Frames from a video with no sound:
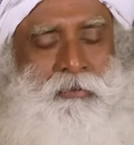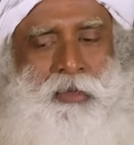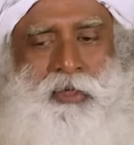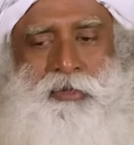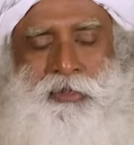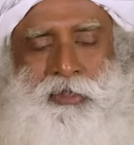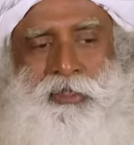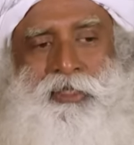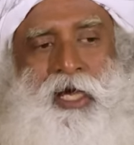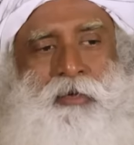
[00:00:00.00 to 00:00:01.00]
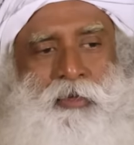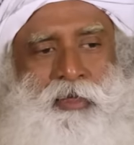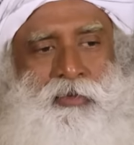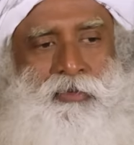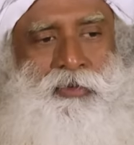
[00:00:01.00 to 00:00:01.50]
because it is
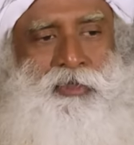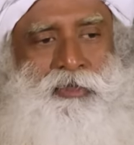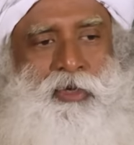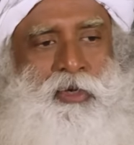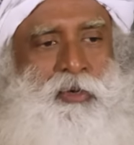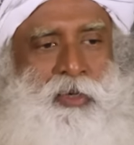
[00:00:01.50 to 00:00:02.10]
timing you, it is not